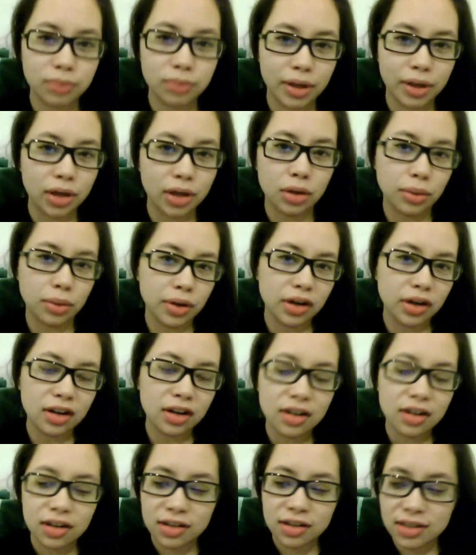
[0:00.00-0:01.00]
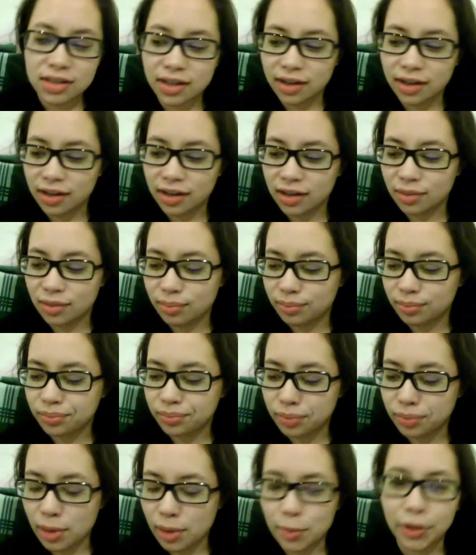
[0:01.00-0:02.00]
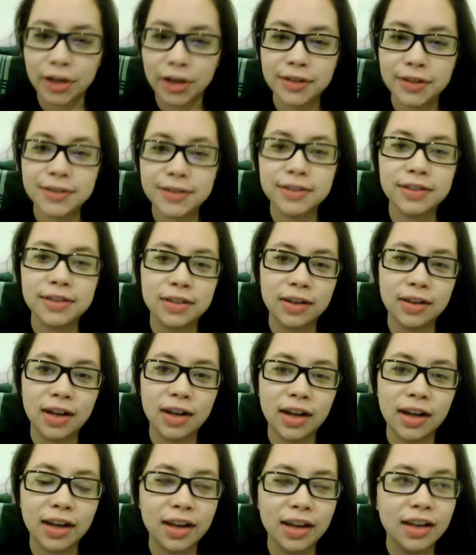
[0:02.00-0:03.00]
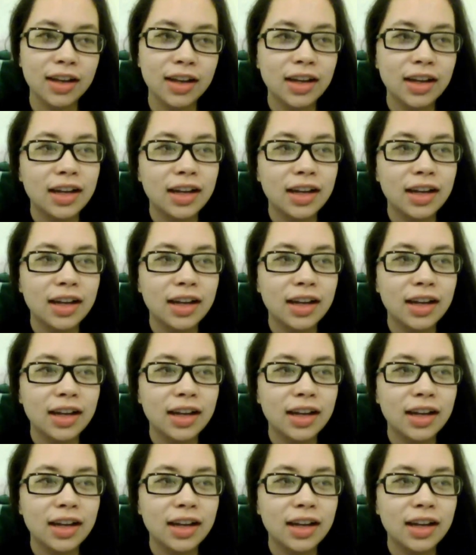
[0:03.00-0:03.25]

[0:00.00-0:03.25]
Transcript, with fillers: my coworkers and my boss and I.